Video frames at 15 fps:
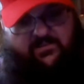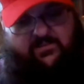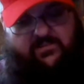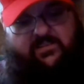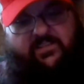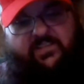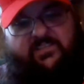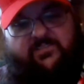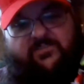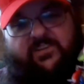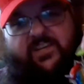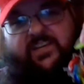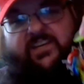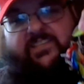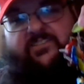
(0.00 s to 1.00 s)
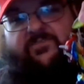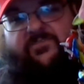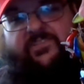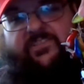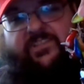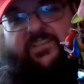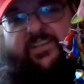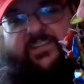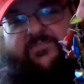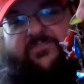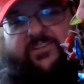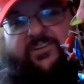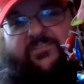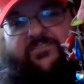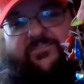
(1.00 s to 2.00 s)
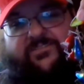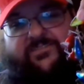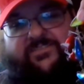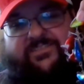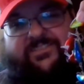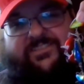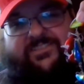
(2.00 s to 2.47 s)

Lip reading: all of these little guys that are all stuck together right here.